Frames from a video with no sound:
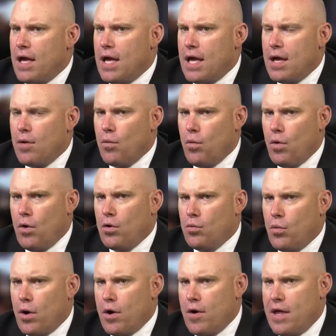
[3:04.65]
a
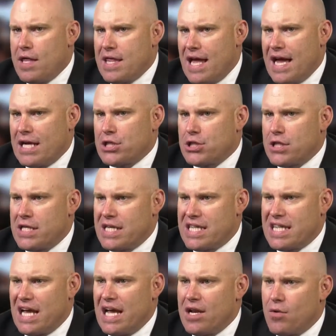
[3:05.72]
world where it's actually
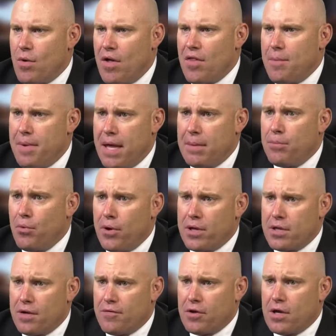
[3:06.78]
designed around the pain
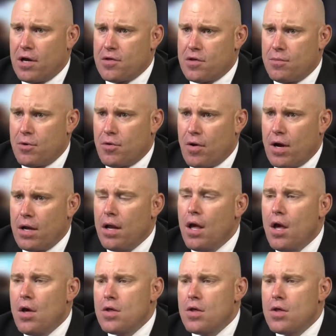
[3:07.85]
points of the customers, right?